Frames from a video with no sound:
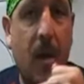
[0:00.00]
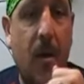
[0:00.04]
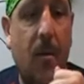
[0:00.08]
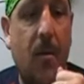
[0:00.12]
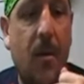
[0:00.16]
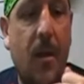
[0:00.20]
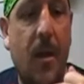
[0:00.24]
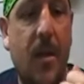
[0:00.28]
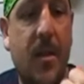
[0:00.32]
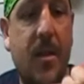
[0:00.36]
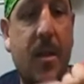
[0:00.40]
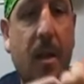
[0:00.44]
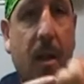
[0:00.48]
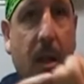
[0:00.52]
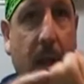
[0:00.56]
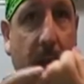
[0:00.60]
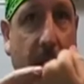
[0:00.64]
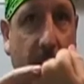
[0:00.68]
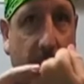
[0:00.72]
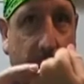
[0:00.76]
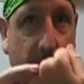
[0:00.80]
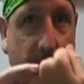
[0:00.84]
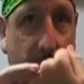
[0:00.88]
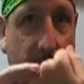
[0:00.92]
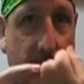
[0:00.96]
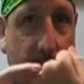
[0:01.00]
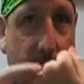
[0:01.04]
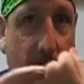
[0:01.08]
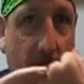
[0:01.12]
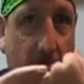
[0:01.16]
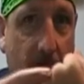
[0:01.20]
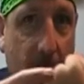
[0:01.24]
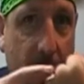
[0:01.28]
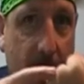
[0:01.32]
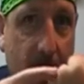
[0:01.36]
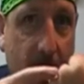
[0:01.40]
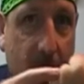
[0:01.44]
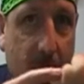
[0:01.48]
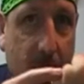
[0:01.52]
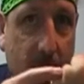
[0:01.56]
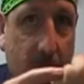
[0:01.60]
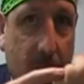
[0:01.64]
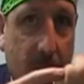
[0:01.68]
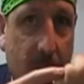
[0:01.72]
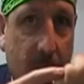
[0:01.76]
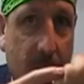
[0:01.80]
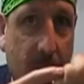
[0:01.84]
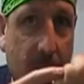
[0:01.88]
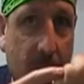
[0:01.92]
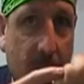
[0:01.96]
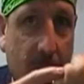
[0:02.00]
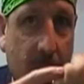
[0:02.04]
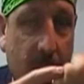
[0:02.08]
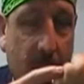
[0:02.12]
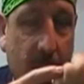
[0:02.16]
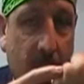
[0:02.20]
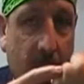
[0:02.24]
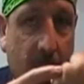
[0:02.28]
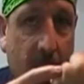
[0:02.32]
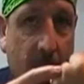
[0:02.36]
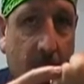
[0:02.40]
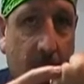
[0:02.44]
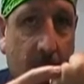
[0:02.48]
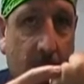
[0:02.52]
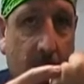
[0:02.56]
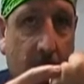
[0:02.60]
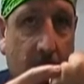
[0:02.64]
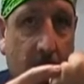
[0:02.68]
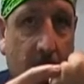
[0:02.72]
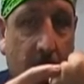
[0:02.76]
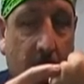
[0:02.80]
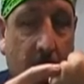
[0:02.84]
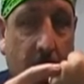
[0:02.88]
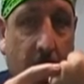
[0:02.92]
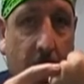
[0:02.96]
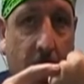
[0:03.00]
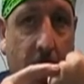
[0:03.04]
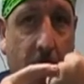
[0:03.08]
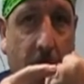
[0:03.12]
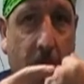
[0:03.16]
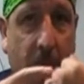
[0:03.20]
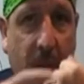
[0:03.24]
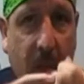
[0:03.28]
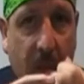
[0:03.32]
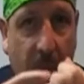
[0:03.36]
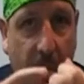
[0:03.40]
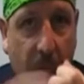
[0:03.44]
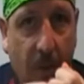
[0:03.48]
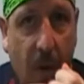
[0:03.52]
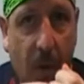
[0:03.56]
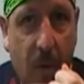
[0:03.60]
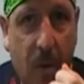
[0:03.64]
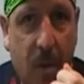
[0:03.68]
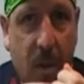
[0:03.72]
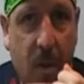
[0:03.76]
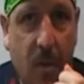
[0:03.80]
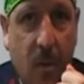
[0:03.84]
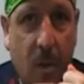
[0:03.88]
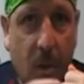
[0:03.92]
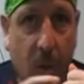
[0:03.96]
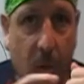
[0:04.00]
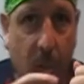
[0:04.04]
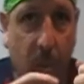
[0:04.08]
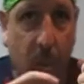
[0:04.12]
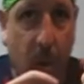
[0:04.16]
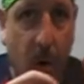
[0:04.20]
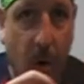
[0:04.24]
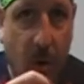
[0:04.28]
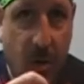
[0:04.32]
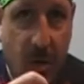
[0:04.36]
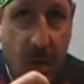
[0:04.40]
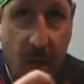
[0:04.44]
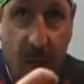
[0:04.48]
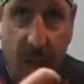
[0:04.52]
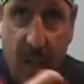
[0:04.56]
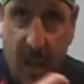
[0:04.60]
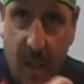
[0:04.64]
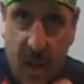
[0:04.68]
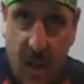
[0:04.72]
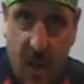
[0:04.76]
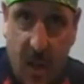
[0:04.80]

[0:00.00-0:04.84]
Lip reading: Well, they're still hitting with this part of the knuckle. For me to throw a two knuckle punch, I need to